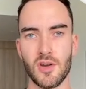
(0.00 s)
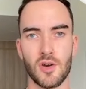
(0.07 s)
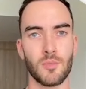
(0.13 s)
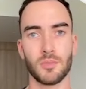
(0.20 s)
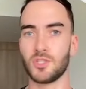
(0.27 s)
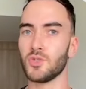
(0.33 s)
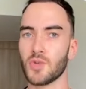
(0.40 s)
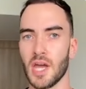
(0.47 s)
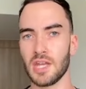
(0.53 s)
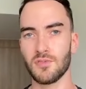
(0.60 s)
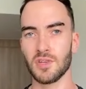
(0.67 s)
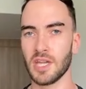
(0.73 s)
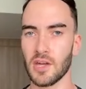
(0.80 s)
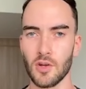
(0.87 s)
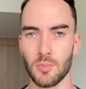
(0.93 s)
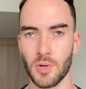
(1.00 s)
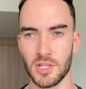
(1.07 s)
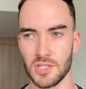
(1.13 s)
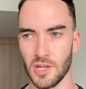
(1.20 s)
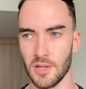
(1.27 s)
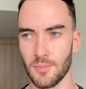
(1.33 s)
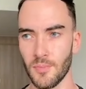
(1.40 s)
year, but you can't even get up
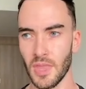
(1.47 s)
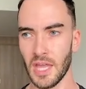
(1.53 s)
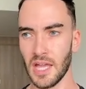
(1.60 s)
on time.